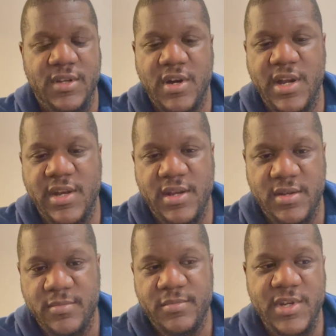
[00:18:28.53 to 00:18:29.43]
kind of,
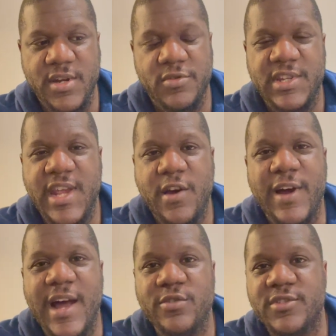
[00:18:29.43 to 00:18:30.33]
you know, scale
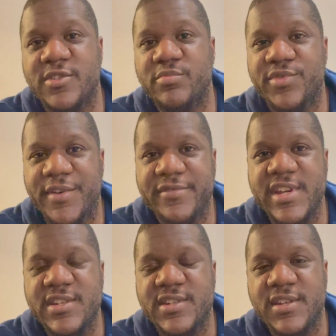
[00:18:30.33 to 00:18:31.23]
out some
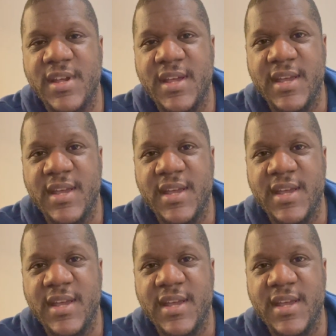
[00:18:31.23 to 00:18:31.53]
profits